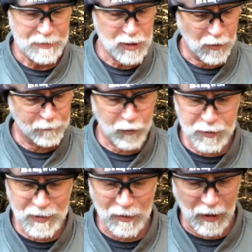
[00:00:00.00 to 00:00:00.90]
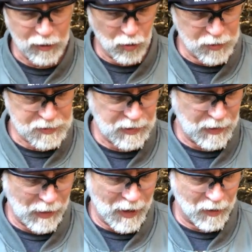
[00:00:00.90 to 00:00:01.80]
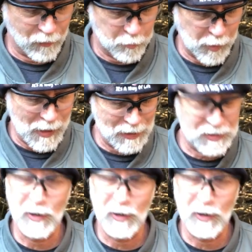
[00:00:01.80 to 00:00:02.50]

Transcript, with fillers: You know, first thing I notice out of the box,